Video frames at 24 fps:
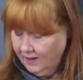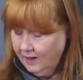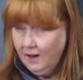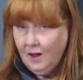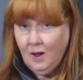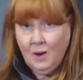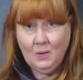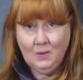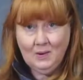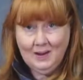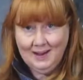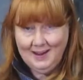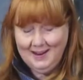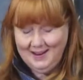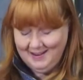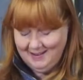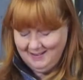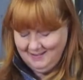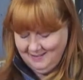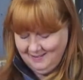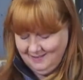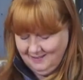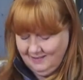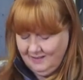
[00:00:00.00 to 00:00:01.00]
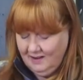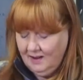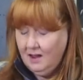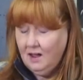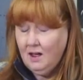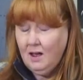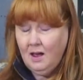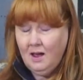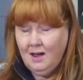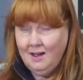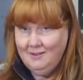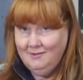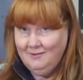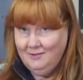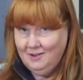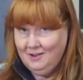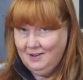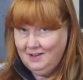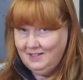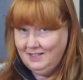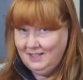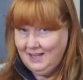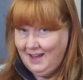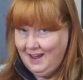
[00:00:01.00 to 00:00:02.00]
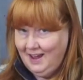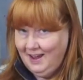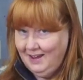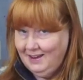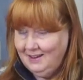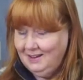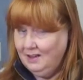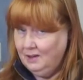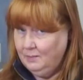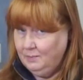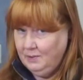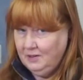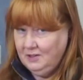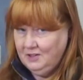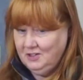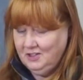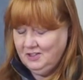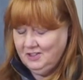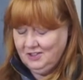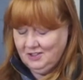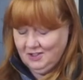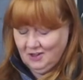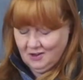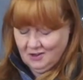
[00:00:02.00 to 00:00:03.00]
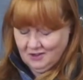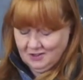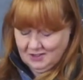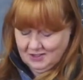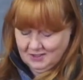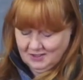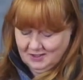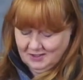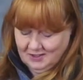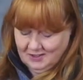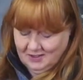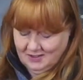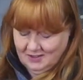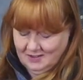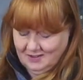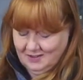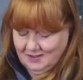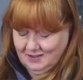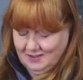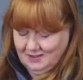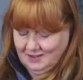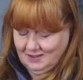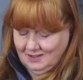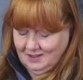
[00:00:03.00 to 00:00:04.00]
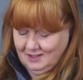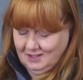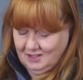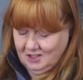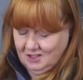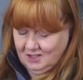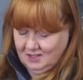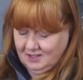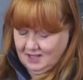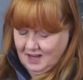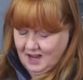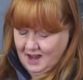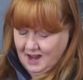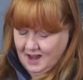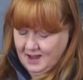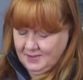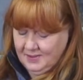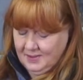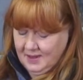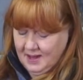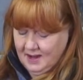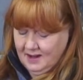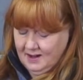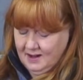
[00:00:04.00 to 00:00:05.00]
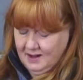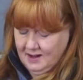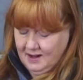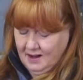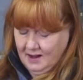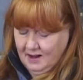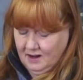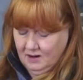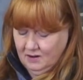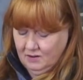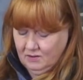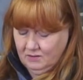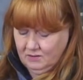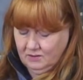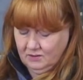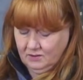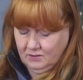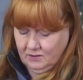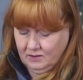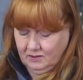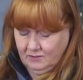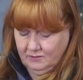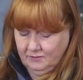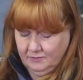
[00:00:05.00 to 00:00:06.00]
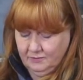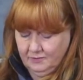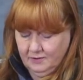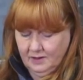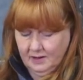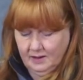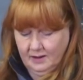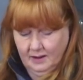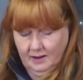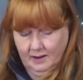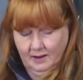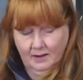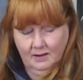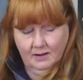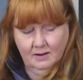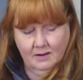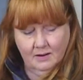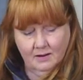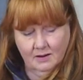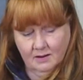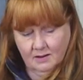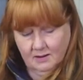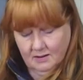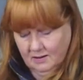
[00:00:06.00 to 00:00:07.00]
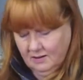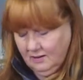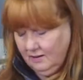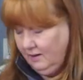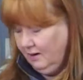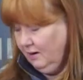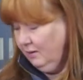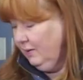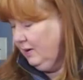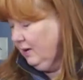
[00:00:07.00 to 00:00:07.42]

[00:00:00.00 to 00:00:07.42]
Okay, I forgot to add a pinch of salt. So let's just add that now so I don't forget. There